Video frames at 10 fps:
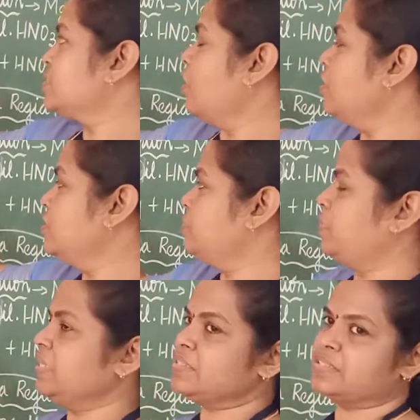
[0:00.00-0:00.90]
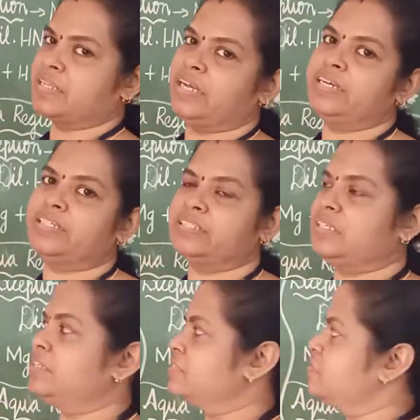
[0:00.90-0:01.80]
salt plus
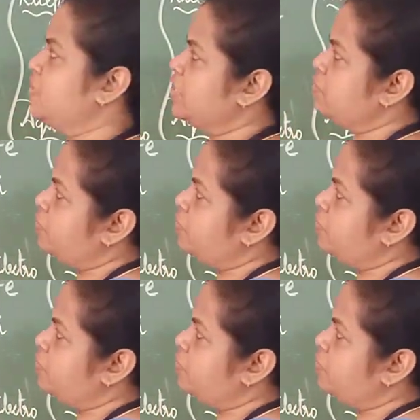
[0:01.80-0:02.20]
hydrogen. This is very